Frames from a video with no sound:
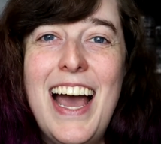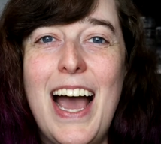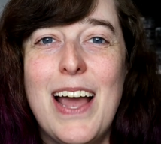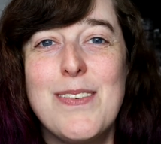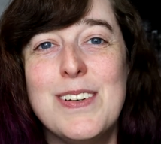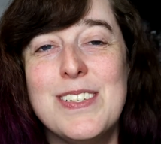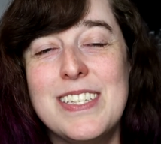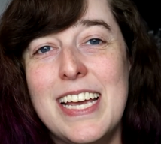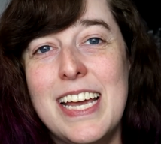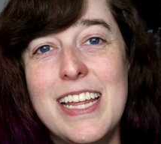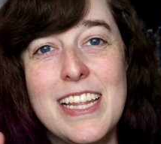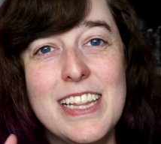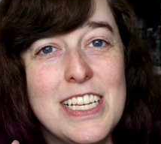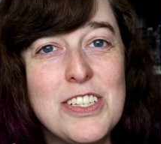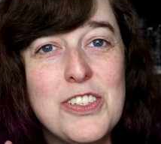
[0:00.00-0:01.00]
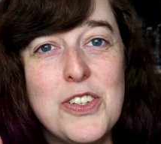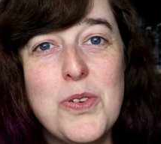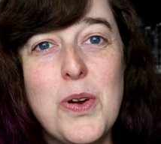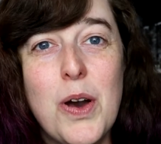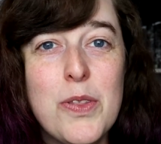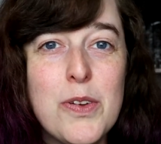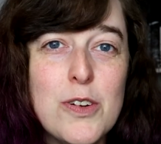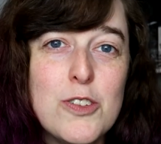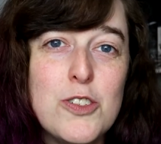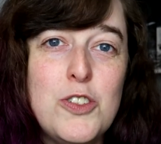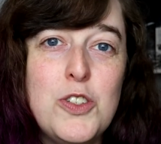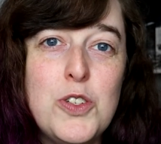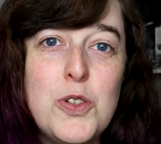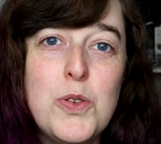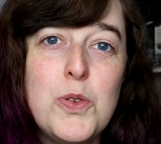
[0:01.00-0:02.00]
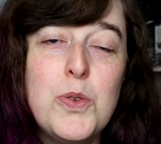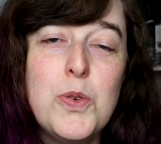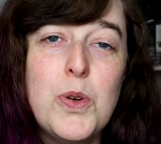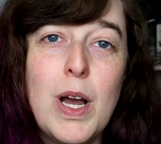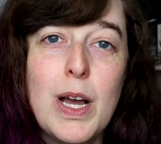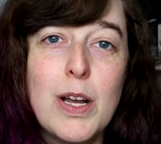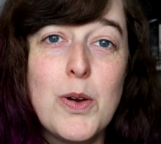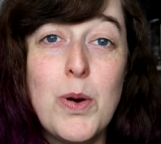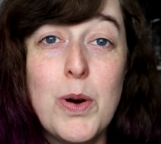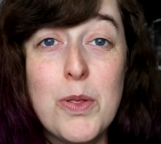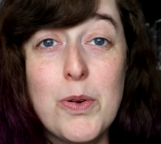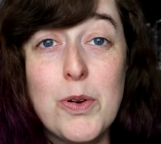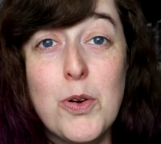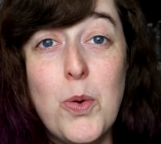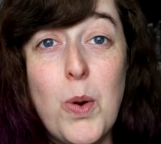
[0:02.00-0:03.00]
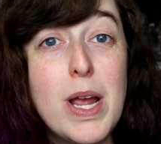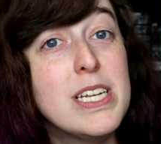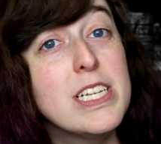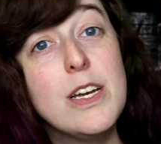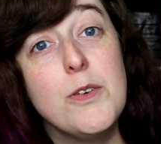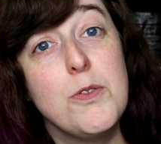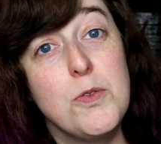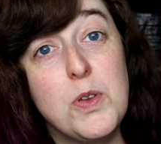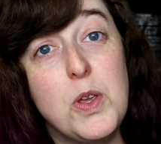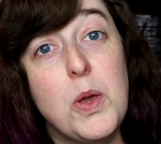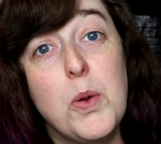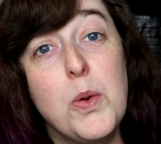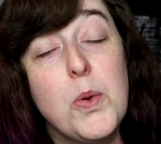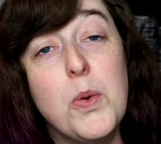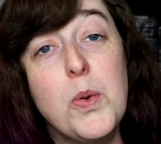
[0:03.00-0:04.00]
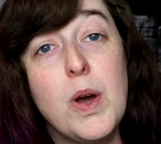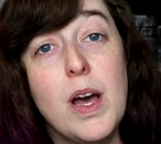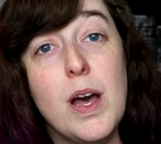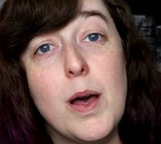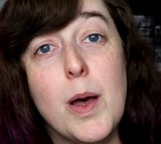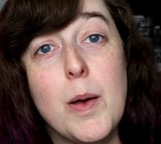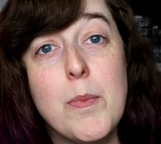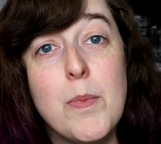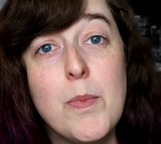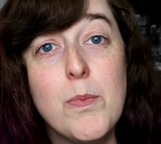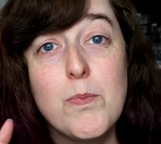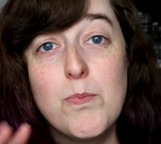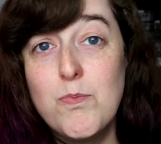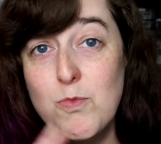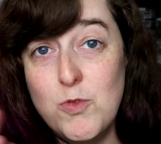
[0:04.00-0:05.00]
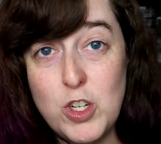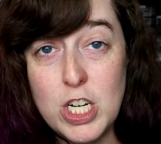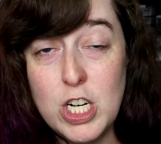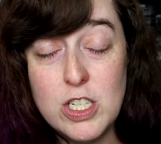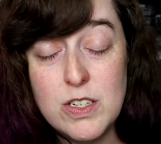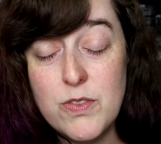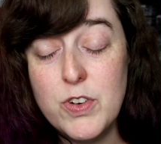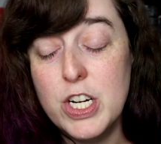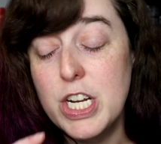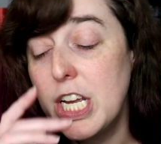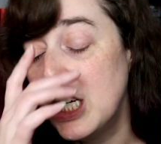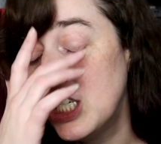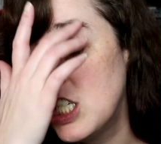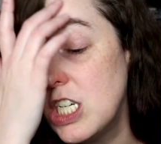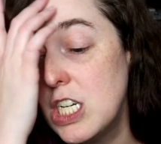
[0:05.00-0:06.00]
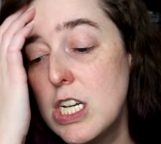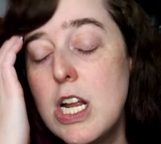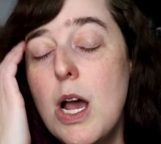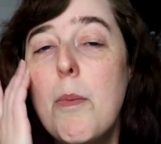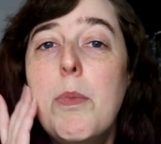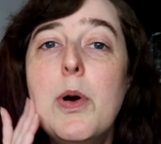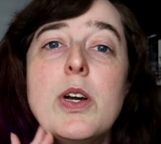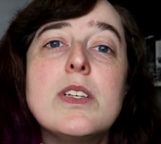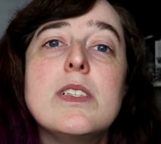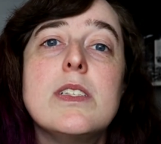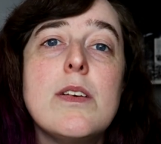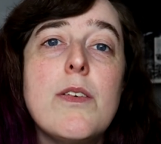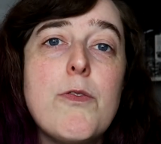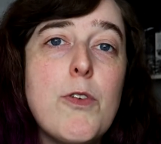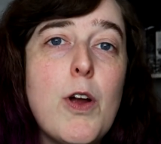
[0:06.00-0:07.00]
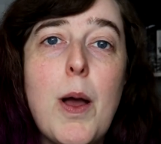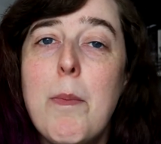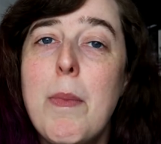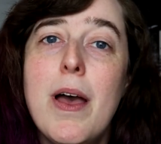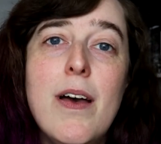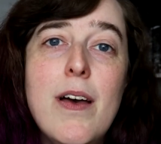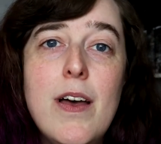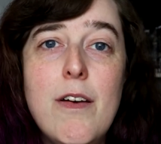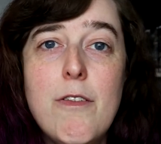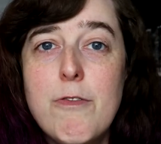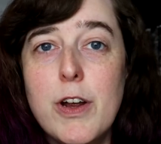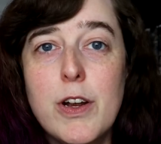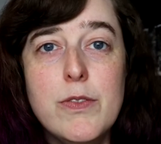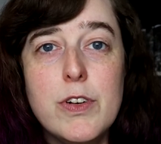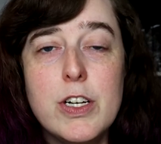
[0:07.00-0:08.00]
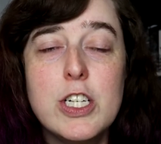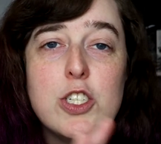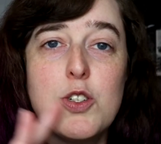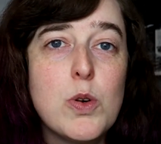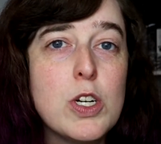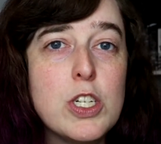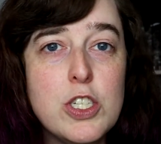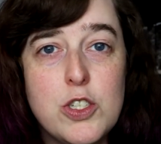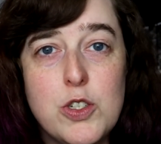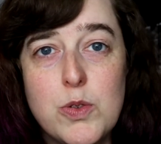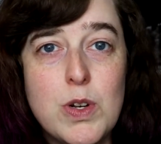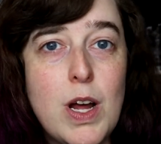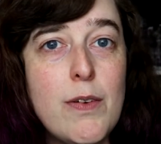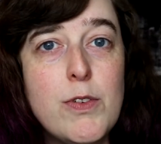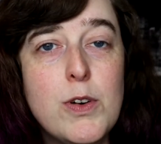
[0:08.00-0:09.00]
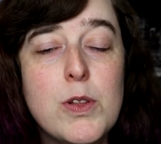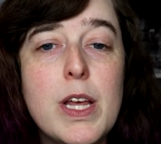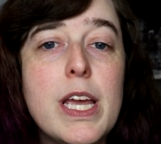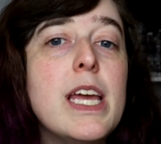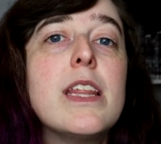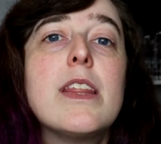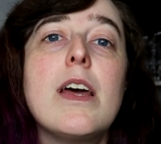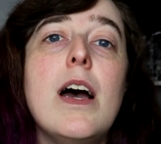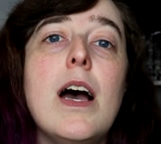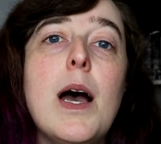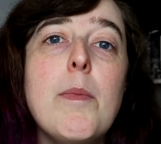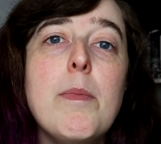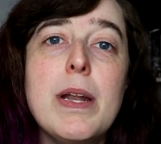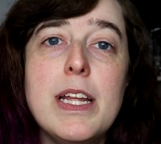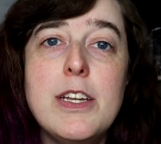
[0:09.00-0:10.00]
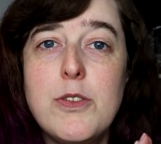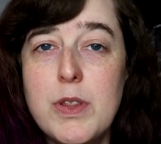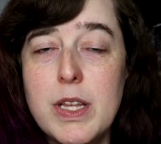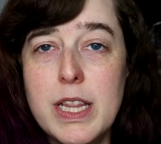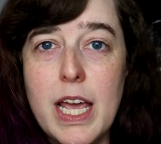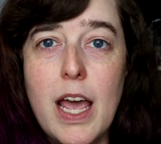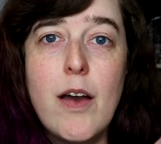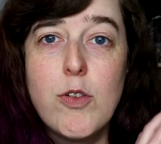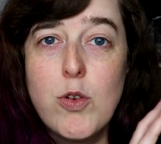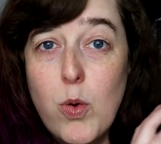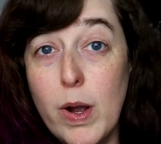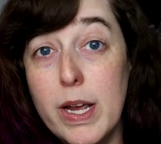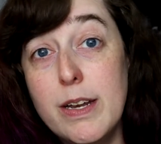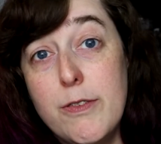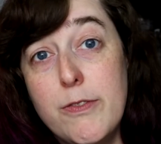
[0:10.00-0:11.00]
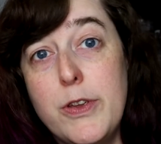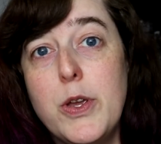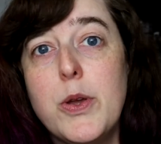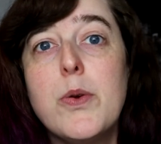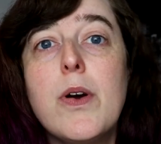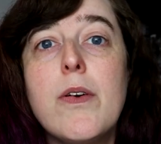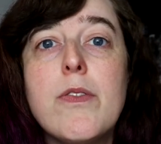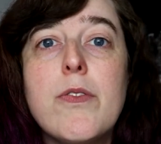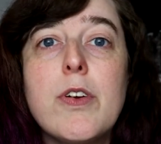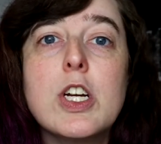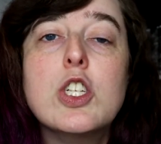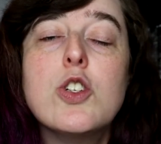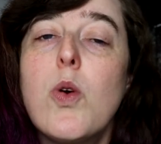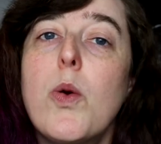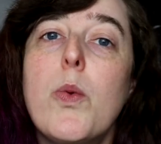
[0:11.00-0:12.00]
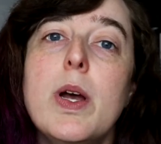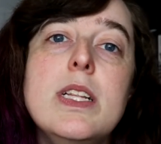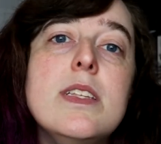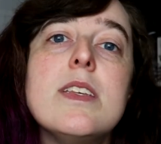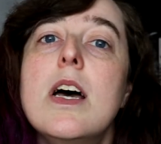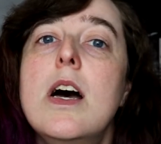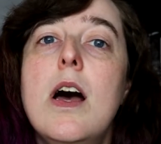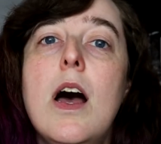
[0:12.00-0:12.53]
I will say that these two authors do co-author quite a few Jane Austen variation books, from very, very short to novel length, but I do think they have quite a few of the very short ones.